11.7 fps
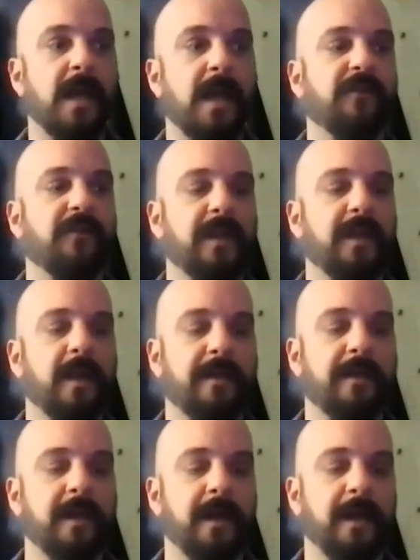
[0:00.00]
Even
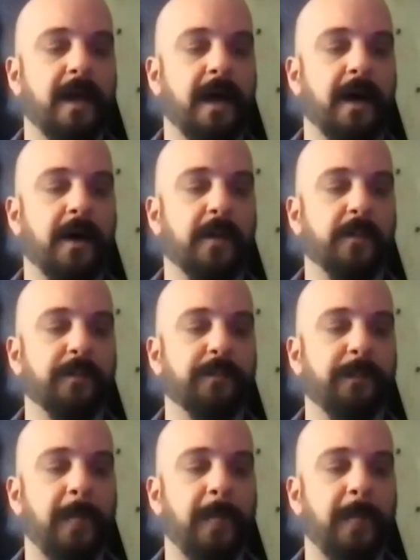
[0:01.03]
the